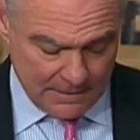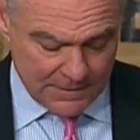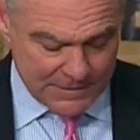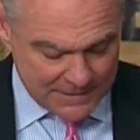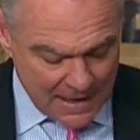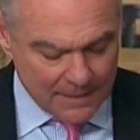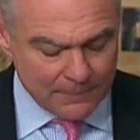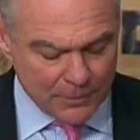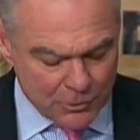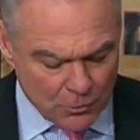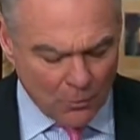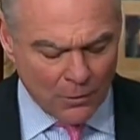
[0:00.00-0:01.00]
the Senate
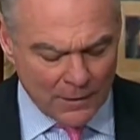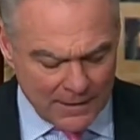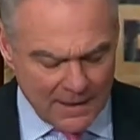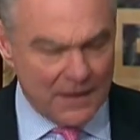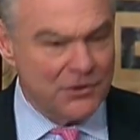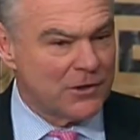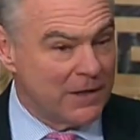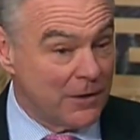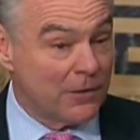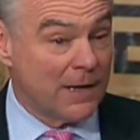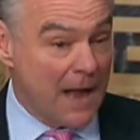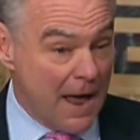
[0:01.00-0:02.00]
majority
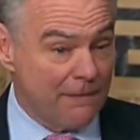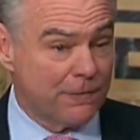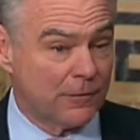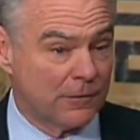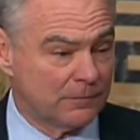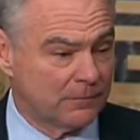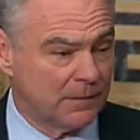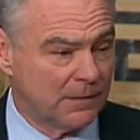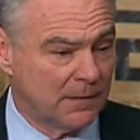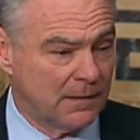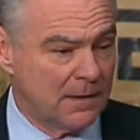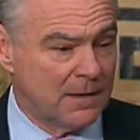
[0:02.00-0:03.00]
engineered an effort
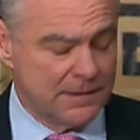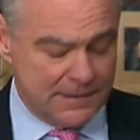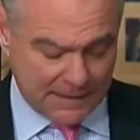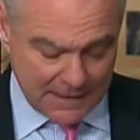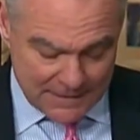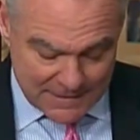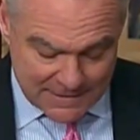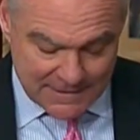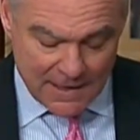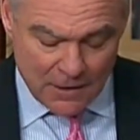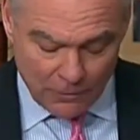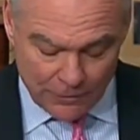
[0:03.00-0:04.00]
to
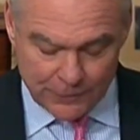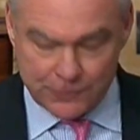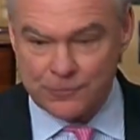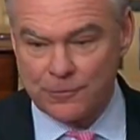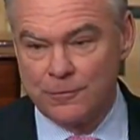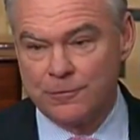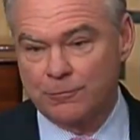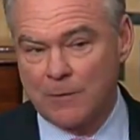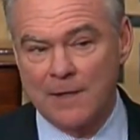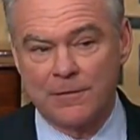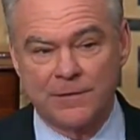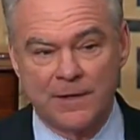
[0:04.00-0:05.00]
conceal the truth
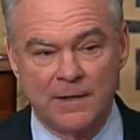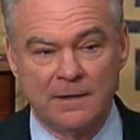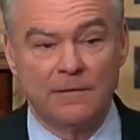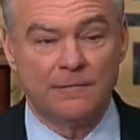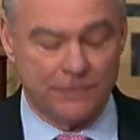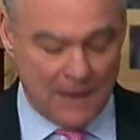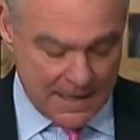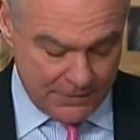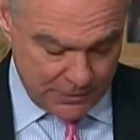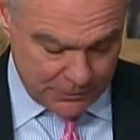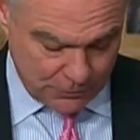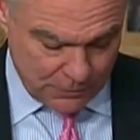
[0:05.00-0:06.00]
rather than find
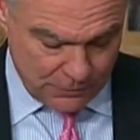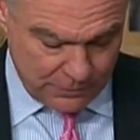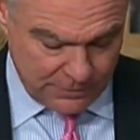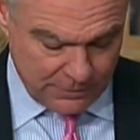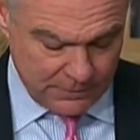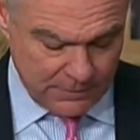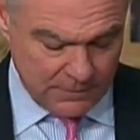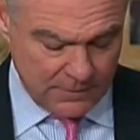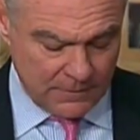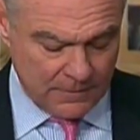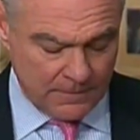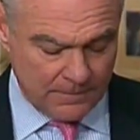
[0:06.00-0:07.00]
the truth.
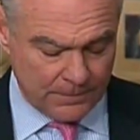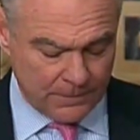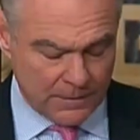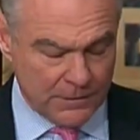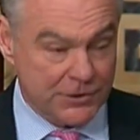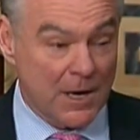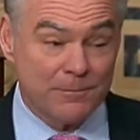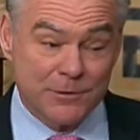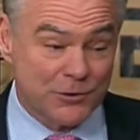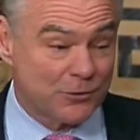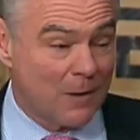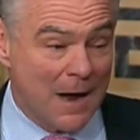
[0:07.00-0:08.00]
Some
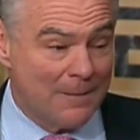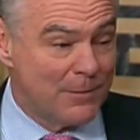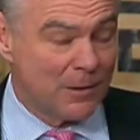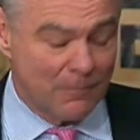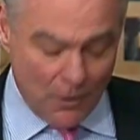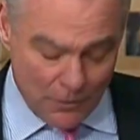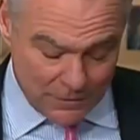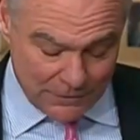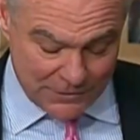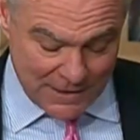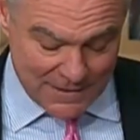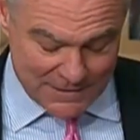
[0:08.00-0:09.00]
describe their
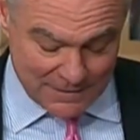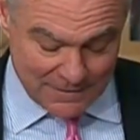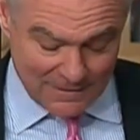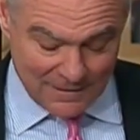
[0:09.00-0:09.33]
motives as